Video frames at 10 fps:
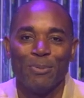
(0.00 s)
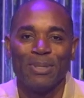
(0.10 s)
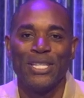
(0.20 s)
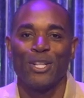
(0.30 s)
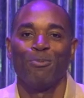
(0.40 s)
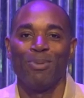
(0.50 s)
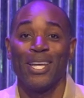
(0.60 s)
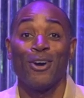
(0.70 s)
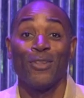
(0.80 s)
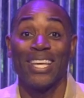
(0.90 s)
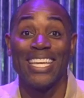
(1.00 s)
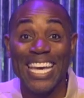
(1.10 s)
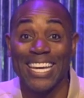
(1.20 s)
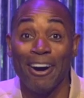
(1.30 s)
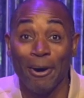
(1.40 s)
a particular play called the
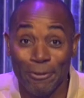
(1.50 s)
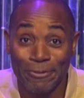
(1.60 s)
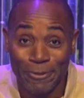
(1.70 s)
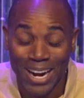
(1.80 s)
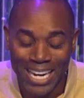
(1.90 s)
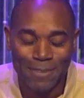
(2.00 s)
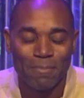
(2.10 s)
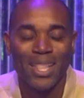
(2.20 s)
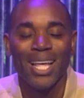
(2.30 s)
kickoff, right?